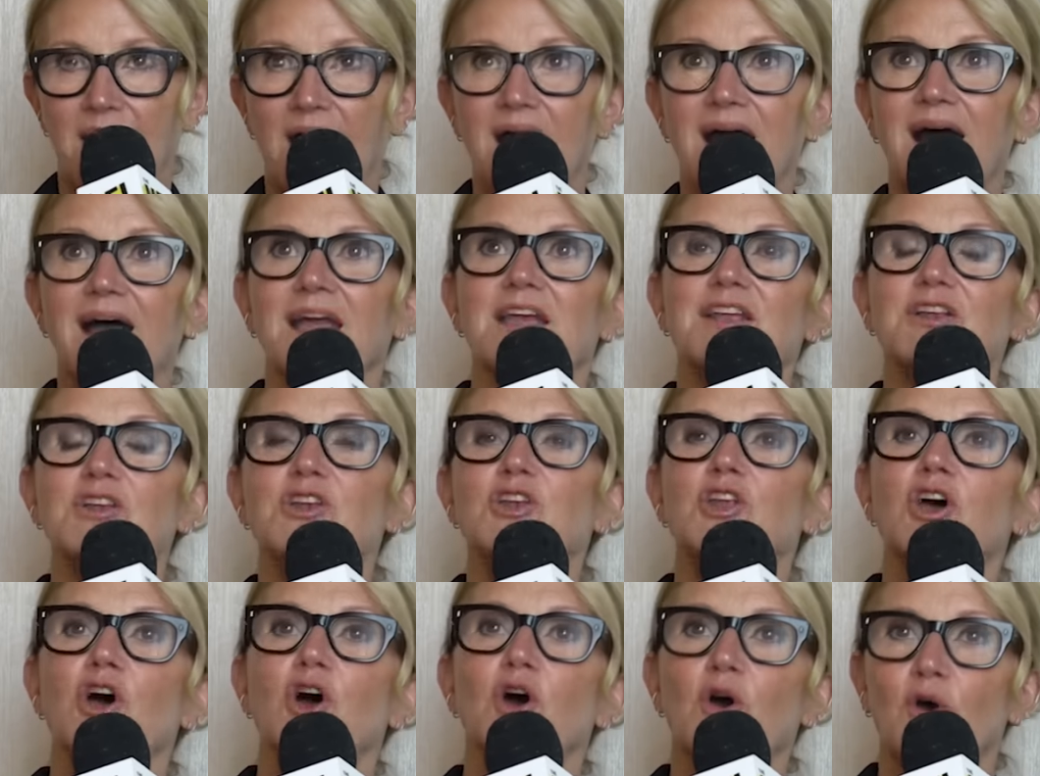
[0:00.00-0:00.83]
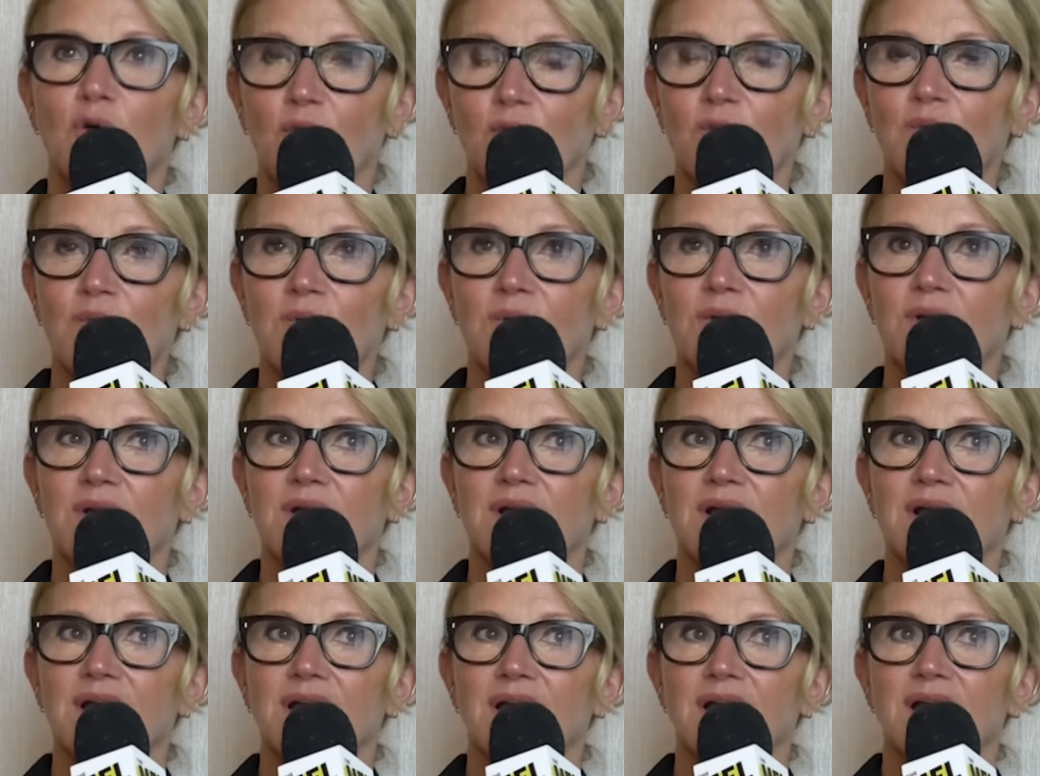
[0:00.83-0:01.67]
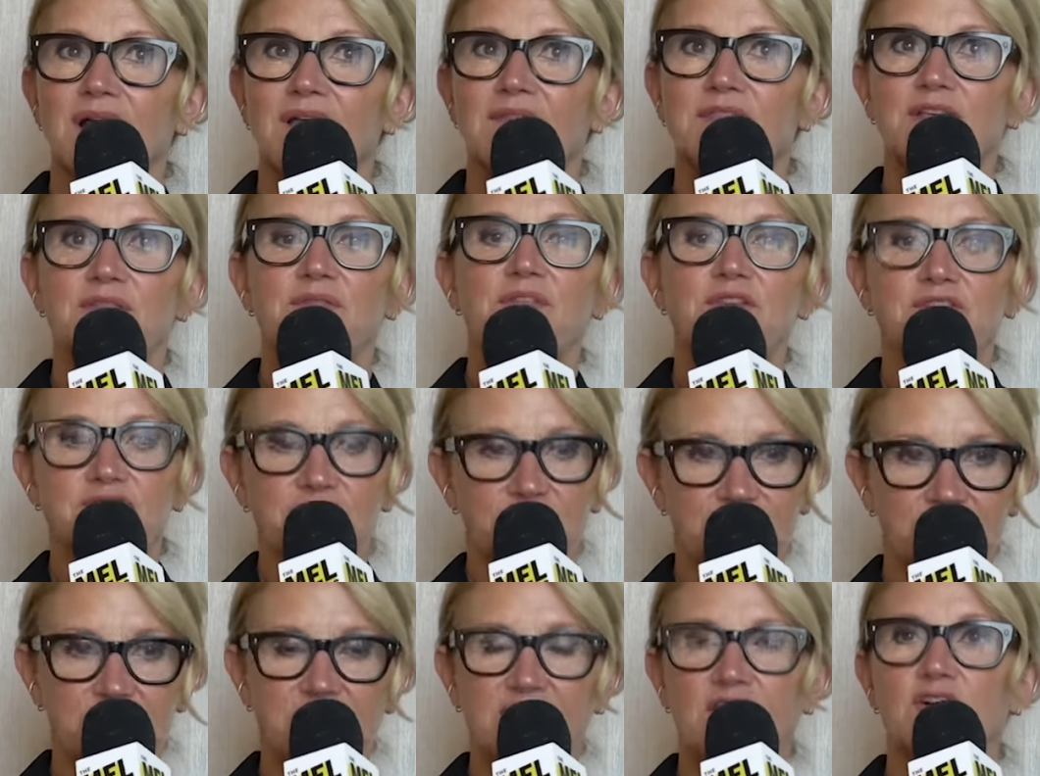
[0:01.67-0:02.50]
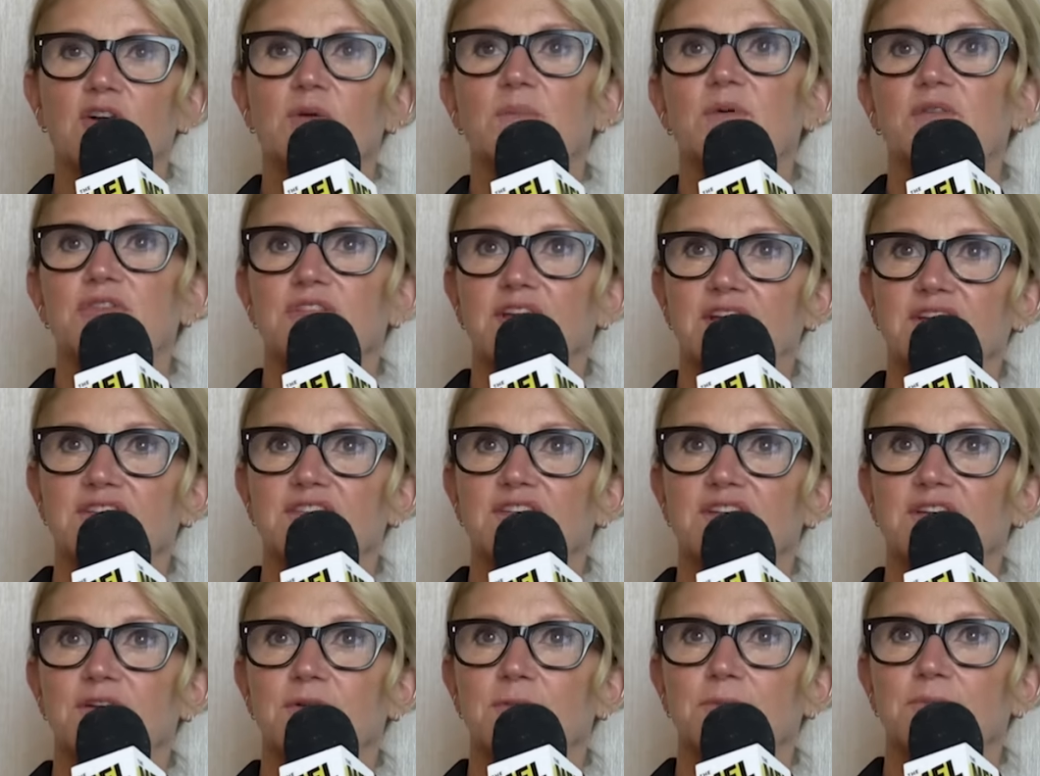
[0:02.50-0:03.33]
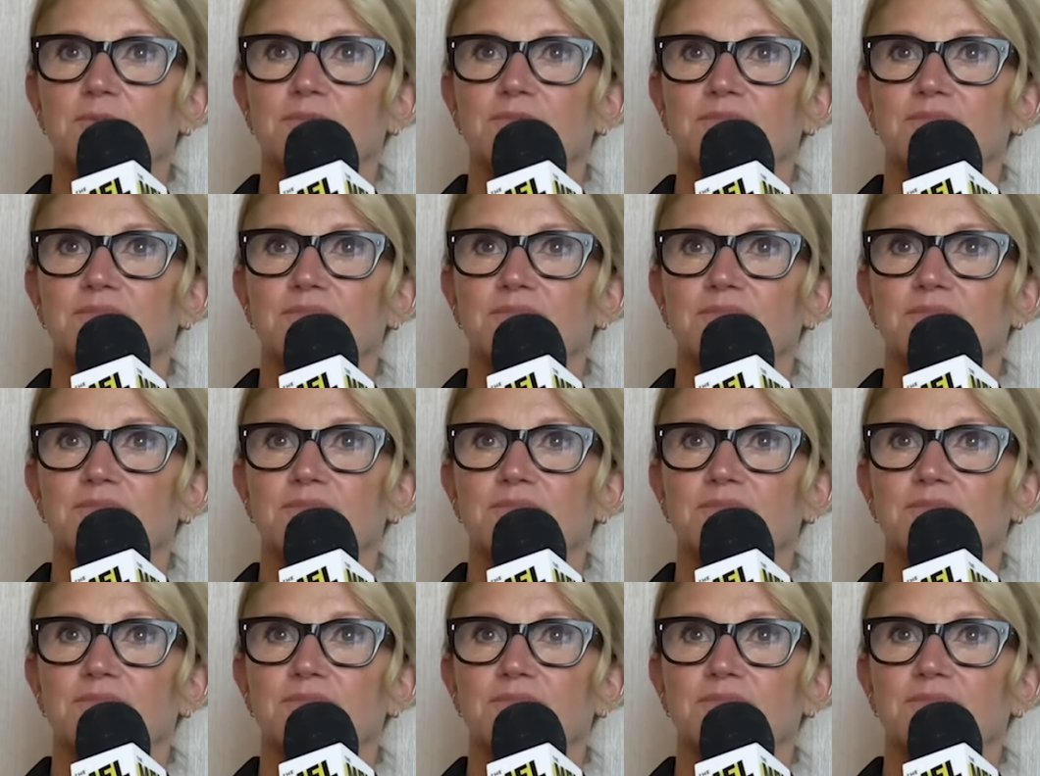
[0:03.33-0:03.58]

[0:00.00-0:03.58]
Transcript: I know that this is a terrible thing to do.